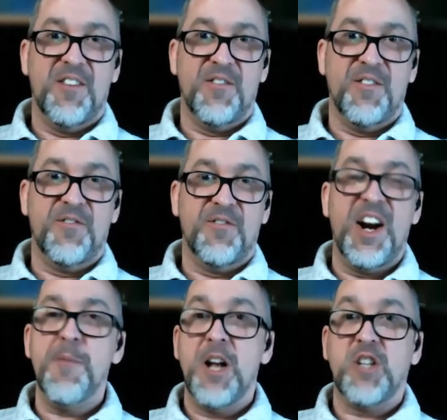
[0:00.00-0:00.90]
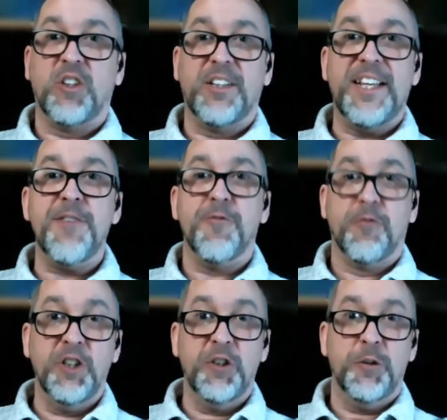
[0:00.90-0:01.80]
very much leave
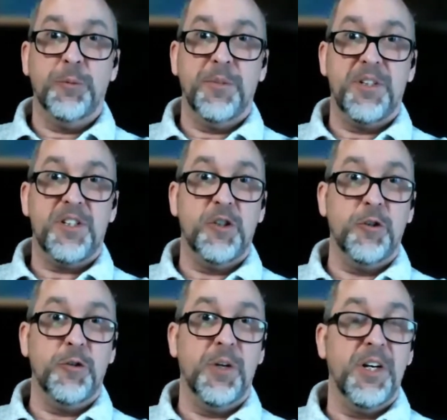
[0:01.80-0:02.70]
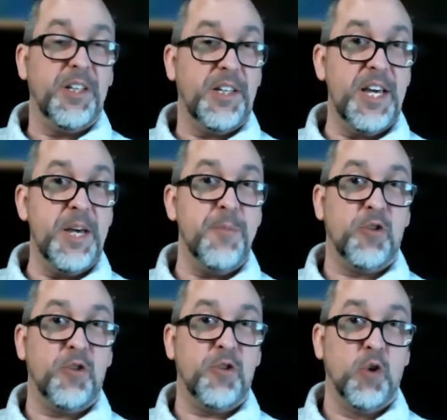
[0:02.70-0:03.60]
room to keep
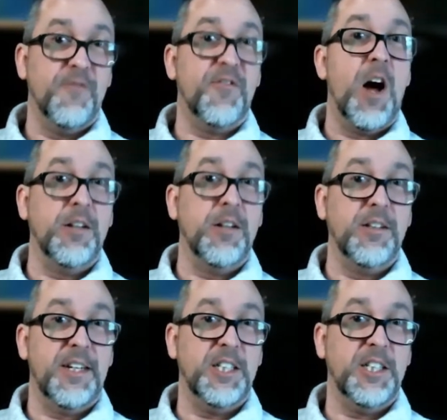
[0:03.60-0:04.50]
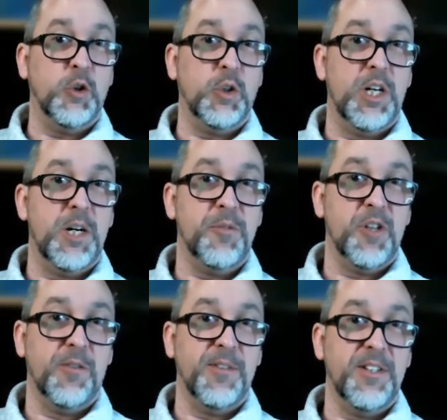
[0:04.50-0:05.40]
Torah, voluntary Torah
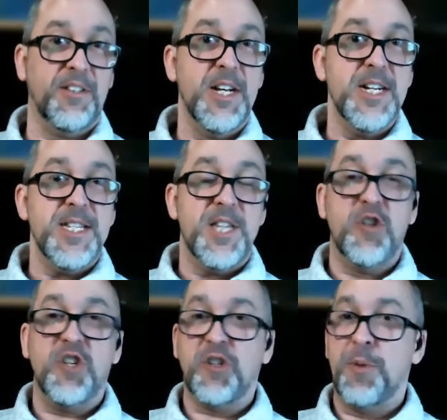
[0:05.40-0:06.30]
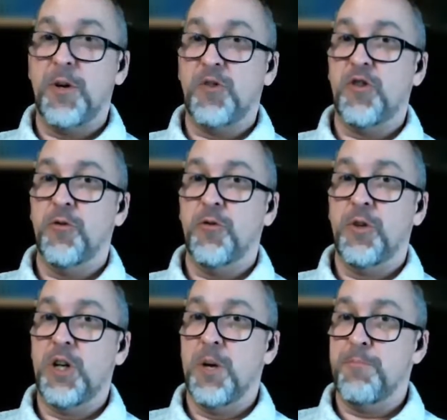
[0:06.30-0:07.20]
observance. They're just opposed to
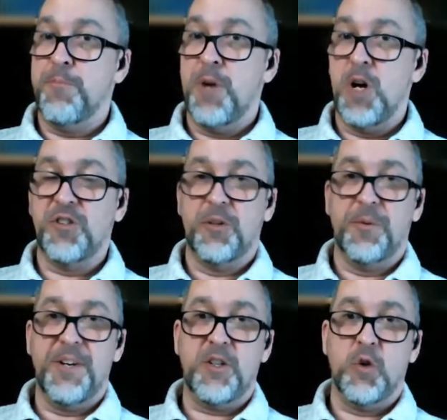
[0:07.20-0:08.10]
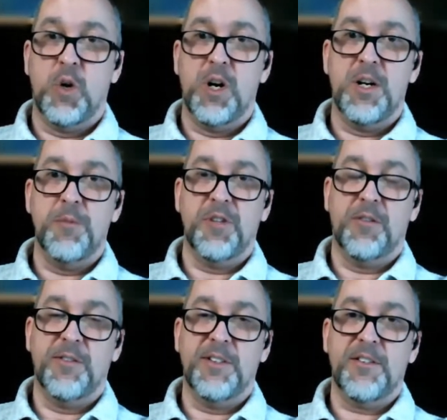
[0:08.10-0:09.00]
compulsory Torah
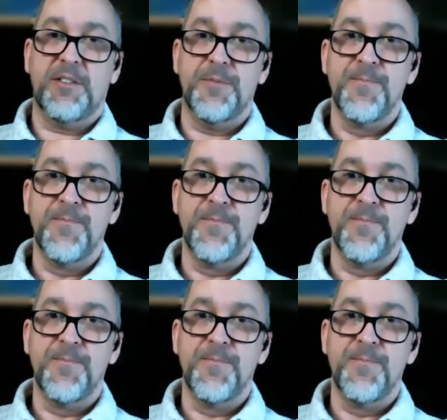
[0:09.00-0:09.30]
observance.